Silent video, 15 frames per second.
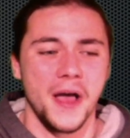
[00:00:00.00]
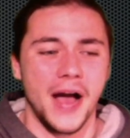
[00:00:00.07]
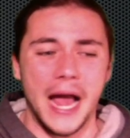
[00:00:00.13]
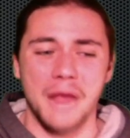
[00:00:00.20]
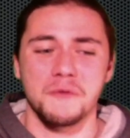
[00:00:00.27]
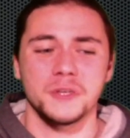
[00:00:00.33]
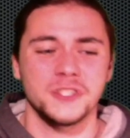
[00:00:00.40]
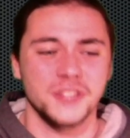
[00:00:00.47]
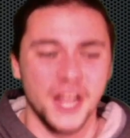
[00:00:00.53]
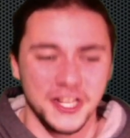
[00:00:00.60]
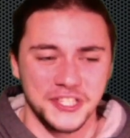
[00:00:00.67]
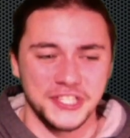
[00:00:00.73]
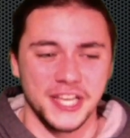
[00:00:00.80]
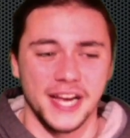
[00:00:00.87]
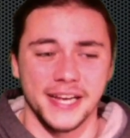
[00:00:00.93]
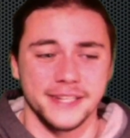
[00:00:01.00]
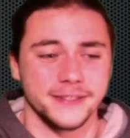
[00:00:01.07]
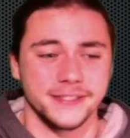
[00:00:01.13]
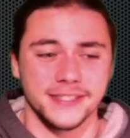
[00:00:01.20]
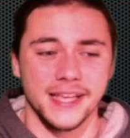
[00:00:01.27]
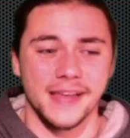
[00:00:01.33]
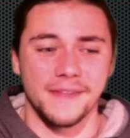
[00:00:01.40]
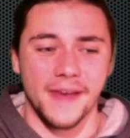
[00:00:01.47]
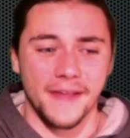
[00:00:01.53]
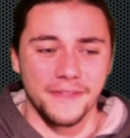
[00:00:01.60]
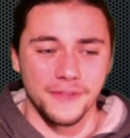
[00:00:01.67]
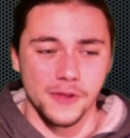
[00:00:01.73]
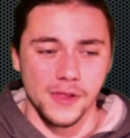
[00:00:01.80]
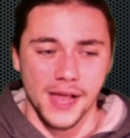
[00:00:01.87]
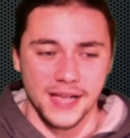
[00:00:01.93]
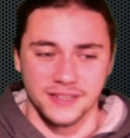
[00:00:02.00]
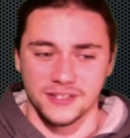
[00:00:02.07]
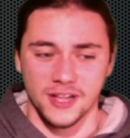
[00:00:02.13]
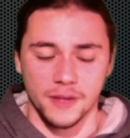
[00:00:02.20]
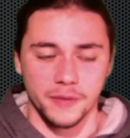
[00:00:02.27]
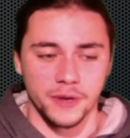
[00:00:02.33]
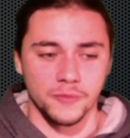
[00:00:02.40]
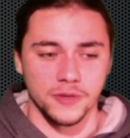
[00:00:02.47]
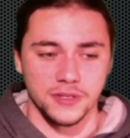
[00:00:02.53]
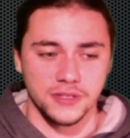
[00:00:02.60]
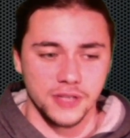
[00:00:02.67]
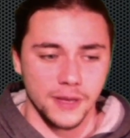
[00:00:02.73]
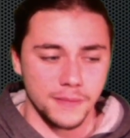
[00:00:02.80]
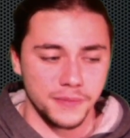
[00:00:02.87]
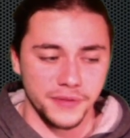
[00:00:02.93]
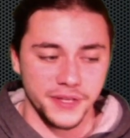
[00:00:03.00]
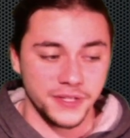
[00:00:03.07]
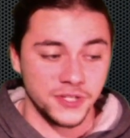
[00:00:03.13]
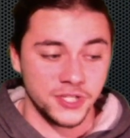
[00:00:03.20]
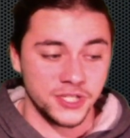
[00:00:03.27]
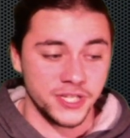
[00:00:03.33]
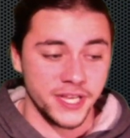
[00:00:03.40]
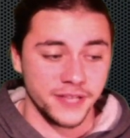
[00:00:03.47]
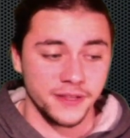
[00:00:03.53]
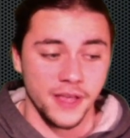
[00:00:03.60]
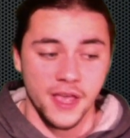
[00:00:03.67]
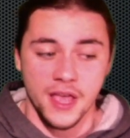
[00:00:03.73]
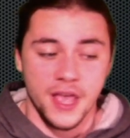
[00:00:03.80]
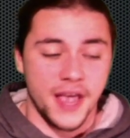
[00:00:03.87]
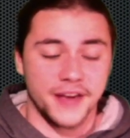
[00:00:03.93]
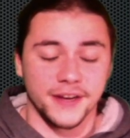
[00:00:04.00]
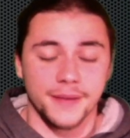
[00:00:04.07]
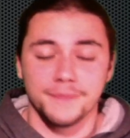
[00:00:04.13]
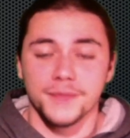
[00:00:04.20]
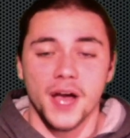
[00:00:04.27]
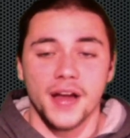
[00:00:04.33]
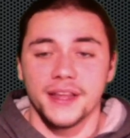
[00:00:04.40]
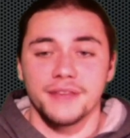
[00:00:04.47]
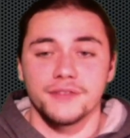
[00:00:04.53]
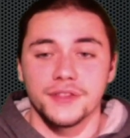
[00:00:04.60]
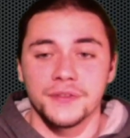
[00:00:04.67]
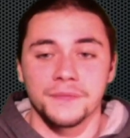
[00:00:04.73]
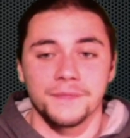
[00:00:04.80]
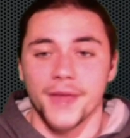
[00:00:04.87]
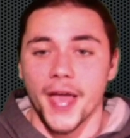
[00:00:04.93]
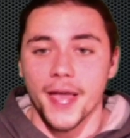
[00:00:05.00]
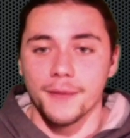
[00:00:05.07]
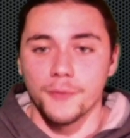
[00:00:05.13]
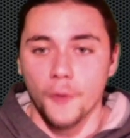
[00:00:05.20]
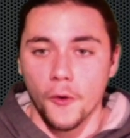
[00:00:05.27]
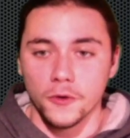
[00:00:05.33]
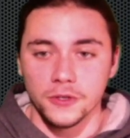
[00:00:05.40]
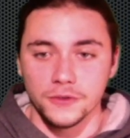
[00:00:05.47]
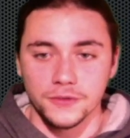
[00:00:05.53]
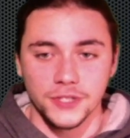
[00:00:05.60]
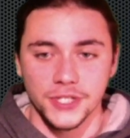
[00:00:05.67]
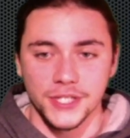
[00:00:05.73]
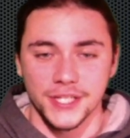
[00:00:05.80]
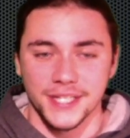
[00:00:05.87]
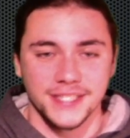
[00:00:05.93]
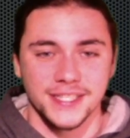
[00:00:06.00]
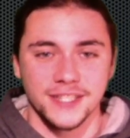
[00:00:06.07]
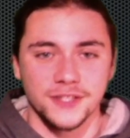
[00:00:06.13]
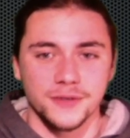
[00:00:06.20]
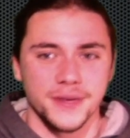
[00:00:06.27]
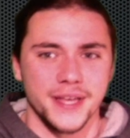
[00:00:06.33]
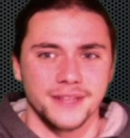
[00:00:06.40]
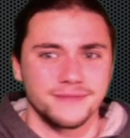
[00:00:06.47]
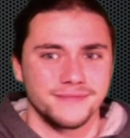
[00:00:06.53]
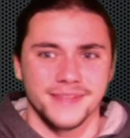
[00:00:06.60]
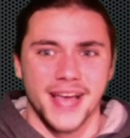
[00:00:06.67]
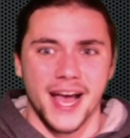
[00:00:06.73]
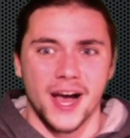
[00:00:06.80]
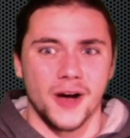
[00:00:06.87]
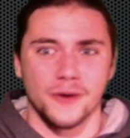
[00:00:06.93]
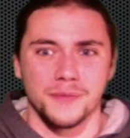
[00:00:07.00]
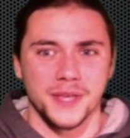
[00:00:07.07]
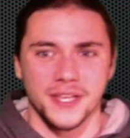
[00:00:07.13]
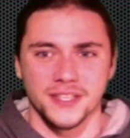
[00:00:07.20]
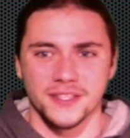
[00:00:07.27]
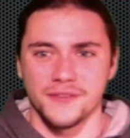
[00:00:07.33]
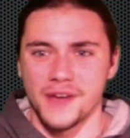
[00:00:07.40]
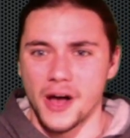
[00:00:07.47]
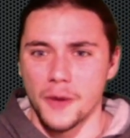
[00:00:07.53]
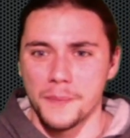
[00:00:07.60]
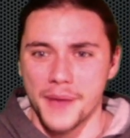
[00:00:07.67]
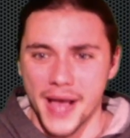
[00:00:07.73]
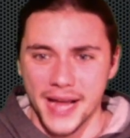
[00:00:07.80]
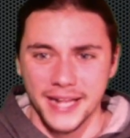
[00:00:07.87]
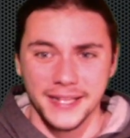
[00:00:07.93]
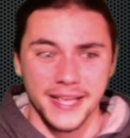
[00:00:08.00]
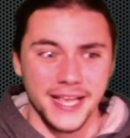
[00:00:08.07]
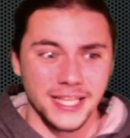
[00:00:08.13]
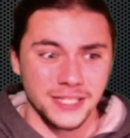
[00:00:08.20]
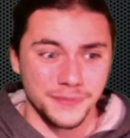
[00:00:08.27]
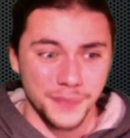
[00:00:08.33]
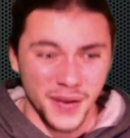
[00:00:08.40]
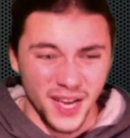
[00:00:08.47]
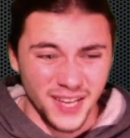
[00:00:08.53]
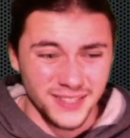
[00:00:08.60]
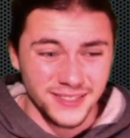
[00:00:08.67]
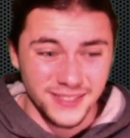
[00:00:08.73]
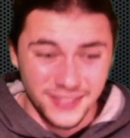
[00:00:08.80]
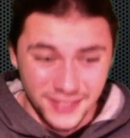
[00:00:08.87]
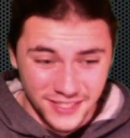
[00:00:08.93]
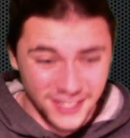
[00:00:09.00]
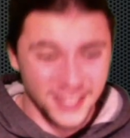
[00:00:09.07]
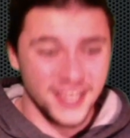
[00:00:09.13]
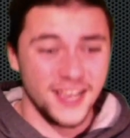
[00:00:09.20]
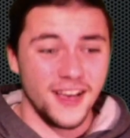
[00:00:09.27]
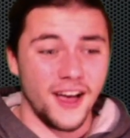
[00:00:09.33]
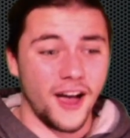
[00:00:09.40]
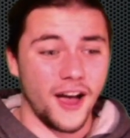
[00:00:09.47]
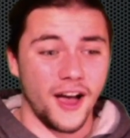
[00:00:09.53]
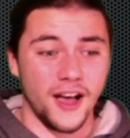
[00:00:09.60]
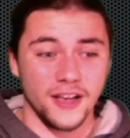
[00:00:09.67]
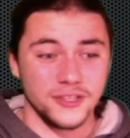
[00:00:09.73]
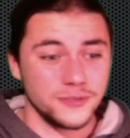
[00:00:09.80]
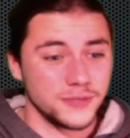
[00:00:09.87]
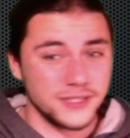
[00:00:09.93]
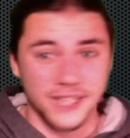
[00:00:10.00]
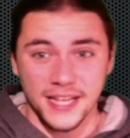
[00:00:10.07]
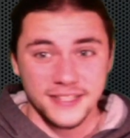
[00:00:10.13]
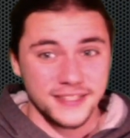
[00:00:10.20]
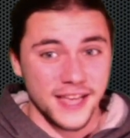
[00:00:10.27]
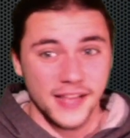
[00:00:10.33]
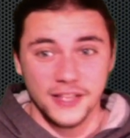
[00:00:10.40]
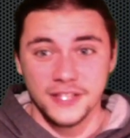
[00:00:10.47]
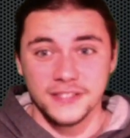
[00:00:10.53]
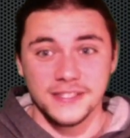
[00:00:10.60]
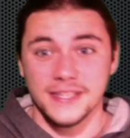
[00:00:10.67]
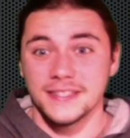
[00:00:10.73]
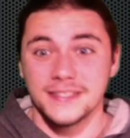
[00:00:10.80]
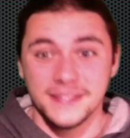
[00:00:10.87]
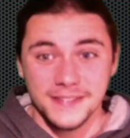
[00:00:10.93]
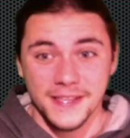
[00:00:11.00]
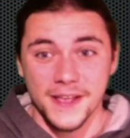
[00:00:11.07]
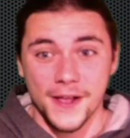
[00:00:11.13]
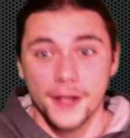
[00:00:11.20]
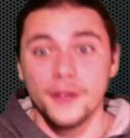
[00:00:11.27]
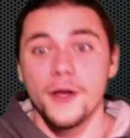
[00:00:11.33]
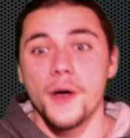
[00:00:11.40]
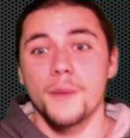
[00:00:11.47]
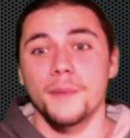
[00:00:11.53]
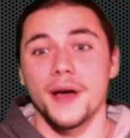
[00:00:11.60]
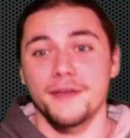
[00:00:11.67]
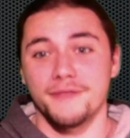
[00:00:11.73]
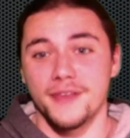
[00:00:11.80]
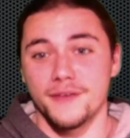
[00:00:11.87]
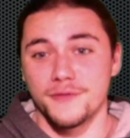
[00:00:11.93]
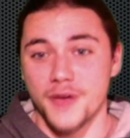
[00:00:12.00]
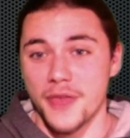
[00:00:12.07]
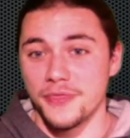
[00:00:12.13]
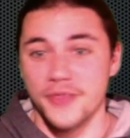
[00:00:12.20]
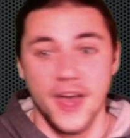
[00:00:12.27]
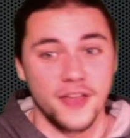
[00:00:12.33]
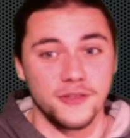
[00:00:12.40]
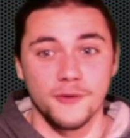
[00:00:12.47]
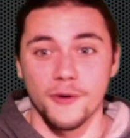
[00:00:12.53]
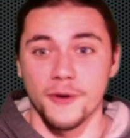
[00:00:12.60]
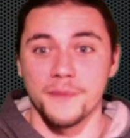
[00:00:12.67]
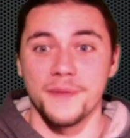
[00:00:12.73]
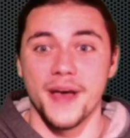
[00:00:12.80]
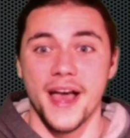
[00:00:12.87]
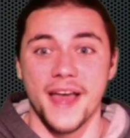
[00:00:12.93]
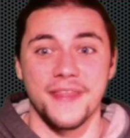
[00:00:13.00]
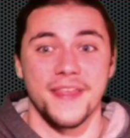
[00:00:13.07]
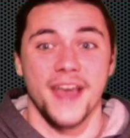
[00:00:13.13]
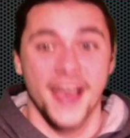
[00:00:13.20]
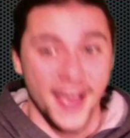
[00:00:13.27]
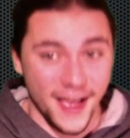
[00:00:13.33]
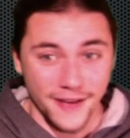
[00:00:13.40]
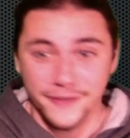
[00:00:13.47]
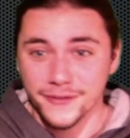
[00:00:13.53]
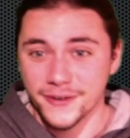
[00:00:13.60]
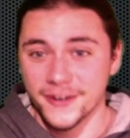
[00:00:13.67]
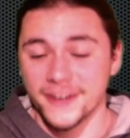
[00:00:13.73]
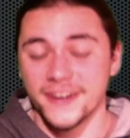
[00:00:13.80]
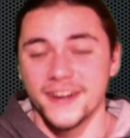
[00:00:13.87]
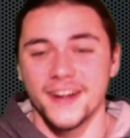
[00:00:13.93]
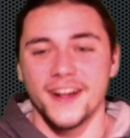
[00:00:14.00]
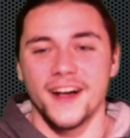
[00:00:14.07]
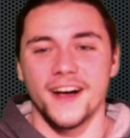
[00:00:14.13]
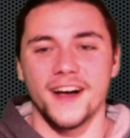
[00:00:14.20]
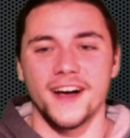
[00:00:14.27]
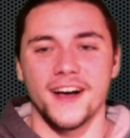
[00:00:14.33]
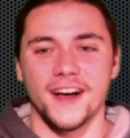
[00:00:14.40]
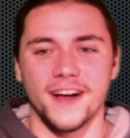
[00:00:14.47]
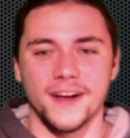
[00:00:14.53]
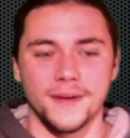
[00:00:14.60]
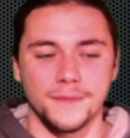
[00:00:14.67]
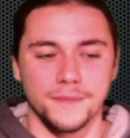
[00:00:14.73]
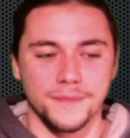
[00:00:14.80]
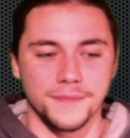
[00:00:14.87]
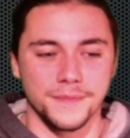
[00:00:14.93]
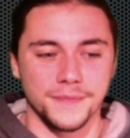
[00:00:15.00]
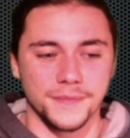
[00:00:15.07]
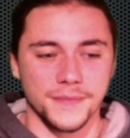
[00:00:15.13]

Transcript: I was not shy to say that the last album was complete shit and I'm not even able to listen to it now because of how bad it is. But uh, Suicide Silence is still my favorite deathcore band ever. Um,